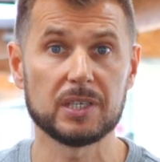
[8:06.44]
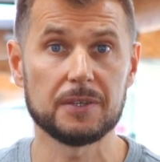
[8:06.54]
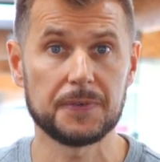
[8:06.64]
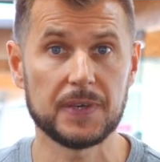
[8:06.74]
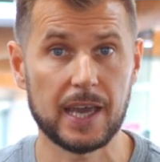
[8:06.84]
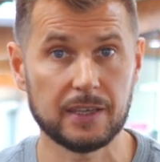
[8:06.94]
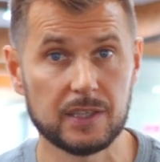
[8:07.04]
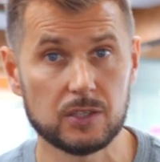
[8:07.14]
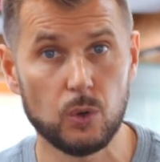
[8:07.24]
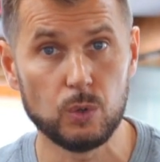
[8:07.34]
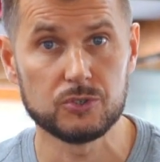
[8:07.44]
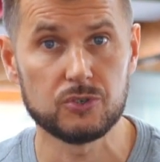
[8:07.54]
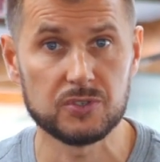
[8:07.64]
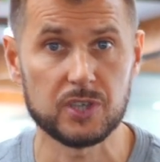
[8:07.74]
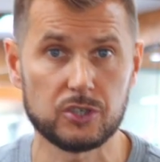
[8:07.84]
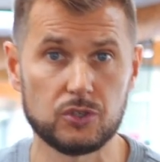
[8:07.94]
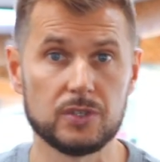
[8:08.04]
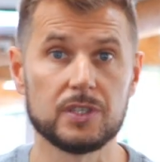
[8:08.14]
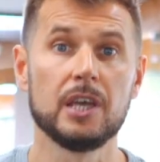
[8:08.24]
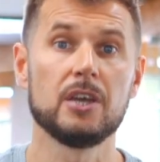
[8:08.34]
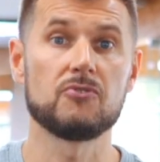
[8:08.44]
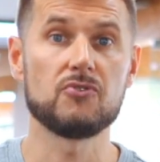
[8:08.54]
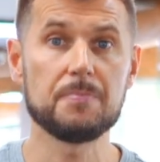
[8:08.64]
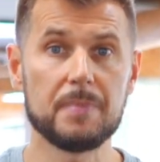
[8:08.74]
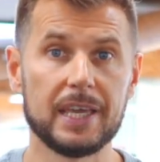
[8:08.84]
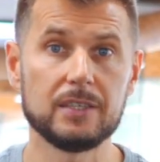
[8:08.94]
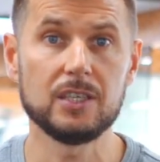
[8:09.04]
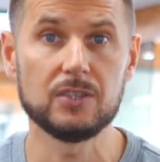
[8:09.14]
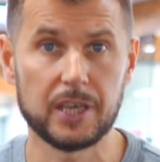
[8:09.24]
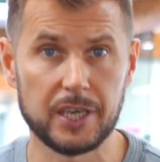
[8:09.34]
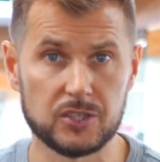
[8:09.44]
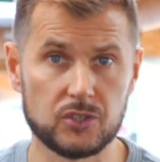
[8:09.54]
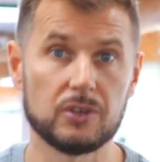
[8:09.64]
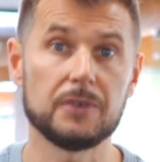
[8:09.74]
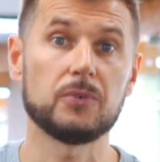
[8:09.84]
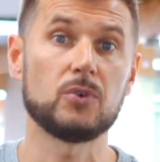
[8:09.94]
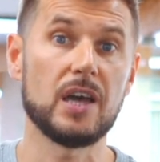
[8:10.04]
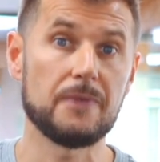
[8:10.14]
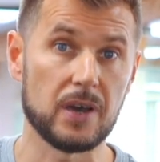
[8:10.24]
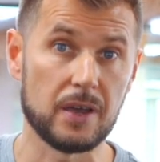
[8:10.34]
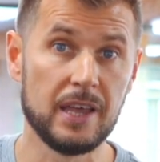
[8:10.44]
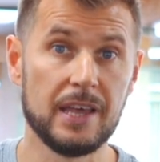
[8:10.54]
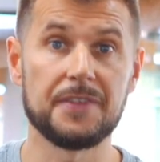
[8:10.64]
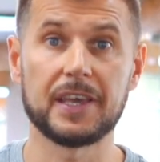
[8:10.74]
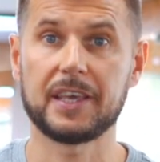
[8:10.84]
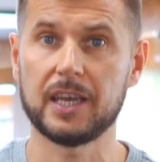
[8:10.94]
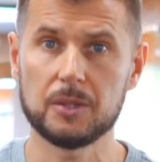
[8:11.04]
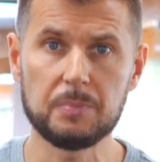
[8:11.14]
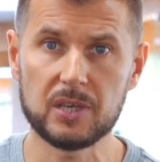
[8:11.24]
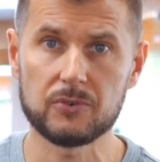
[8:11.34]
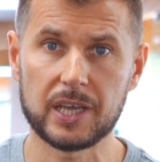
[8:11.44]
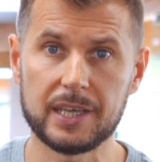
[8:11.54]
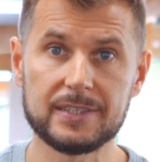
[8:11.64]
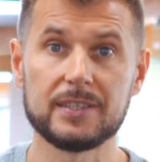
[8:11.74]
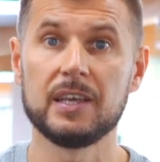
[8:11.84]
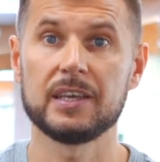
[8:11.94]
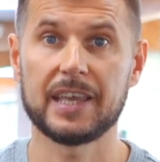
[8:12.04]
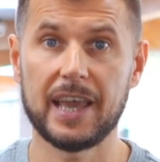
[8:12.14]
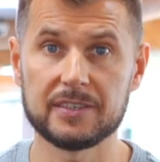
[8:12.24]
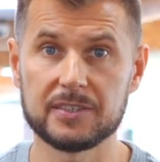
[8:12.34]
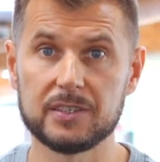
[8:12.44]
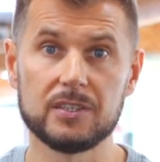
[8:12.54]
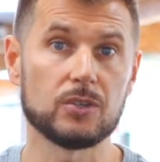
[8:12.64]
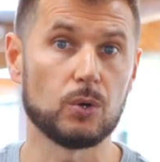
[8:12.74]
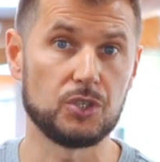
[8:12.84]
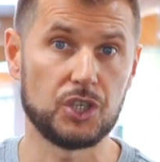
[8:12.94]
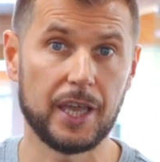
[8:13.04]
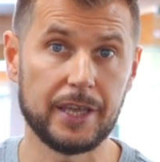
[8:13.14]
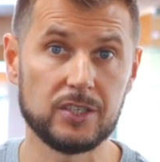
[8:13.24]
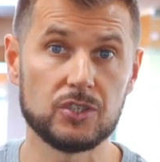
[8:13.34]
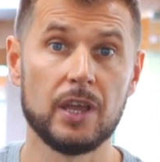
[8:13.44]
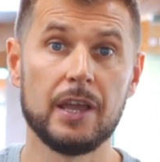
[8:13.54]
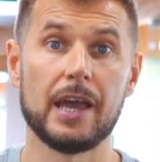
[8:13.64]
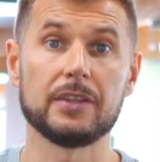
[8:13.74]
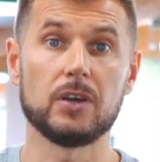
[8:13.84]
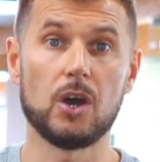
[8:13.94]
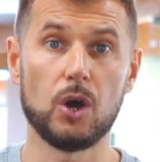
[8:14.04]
by the fact that all transactions remain in the history forever. They cannot be erased, cancelled or changed, and the